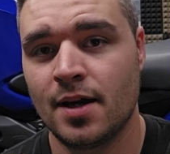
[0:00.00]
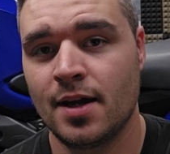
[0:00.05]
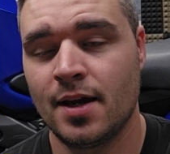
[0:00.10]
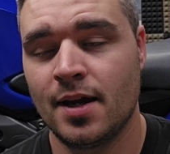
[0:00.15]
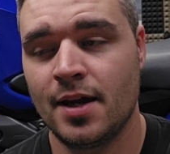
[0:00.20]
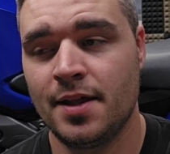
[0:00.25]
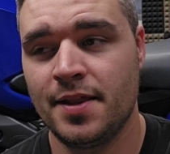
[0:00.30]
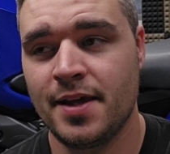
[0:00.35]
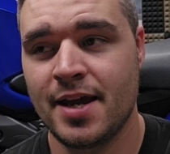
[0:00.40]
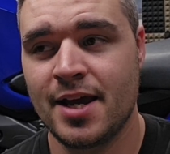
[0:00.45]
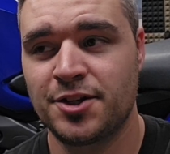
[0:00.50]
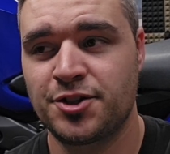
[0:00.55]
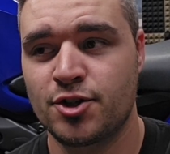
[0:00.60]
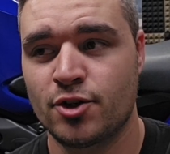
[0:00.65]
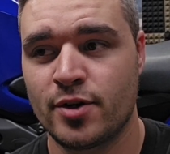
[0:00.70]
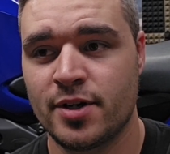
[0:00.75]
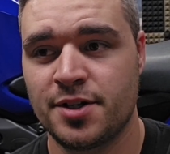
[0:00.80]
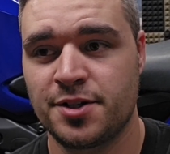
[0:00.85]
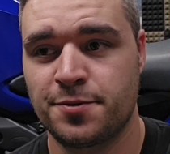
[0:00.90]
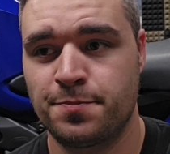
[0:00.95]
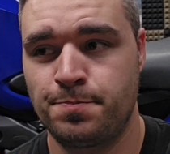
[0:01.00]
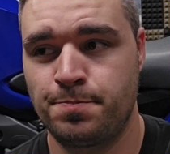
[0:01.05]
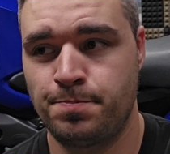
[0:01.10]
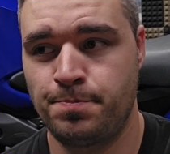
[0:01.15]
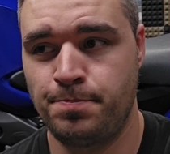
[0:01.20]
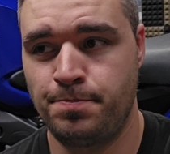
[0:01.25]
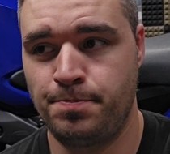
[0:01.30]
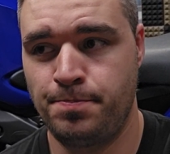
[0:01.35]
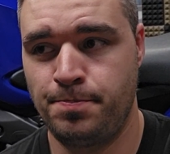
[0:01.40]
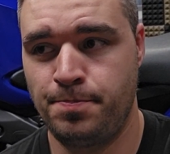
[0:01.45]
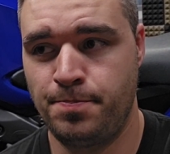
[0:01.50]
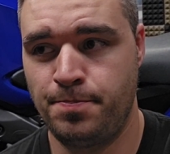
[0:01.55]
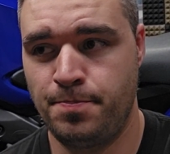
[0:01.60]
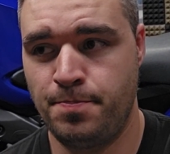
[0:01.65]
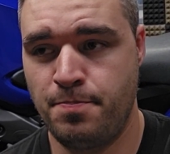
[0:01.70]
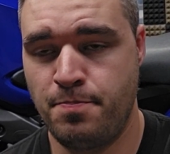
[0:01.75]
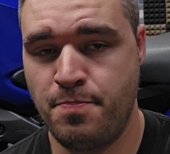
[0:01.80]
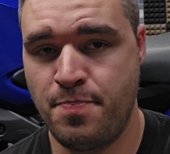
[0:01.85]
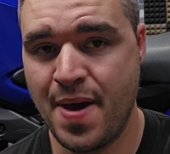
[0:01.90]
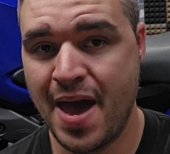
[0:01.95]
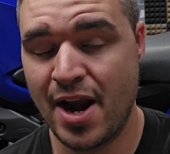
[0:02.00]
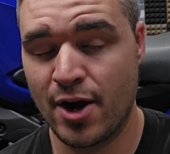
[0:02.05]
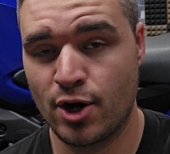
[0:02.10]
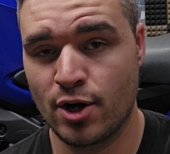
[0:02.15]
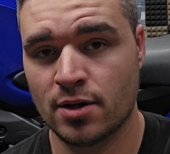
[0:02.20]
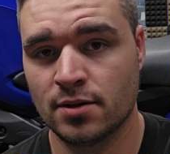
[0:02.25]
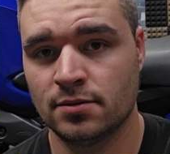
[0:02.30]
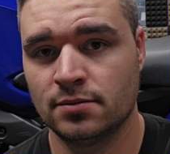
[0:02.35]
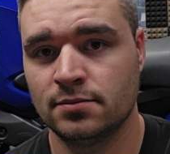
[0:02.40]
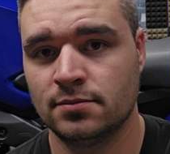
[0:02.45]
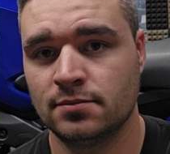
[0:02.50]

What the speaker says: And the answer is better.